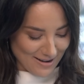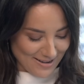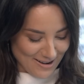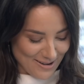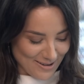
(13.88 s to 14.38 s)

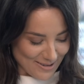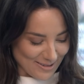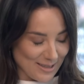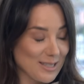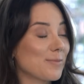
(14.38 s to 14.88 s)
know.
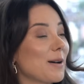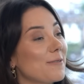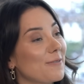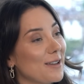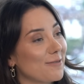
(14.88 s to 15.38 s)
This is my
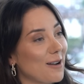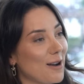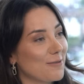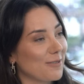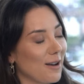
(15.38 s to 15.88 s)
favourite
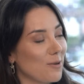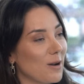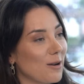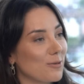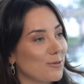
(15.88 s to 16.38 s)
outfit. I
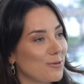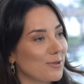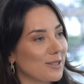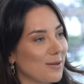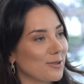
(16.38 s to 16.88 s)
wear it all
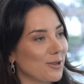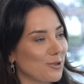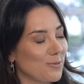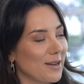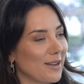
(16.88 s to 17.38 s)
the time on
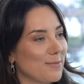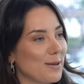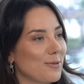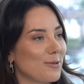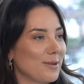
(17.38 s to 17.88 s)
social media and
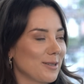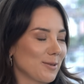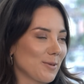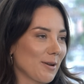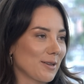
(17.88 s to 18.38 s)
people always
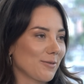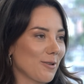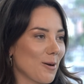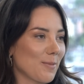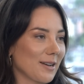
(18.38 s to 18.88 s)
ask me where it's
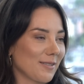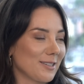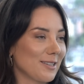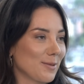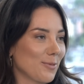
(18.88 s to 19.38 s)
from, and then I have
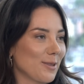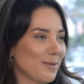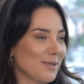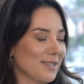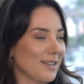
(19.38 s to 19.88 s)
to disappoint
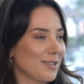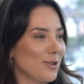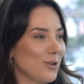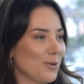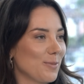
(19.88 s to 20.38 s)
them and say it's
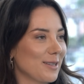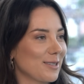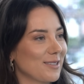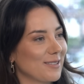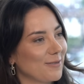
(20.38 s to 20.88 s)
you, but
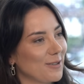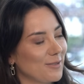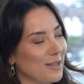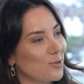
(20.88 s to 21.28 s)
it's 15,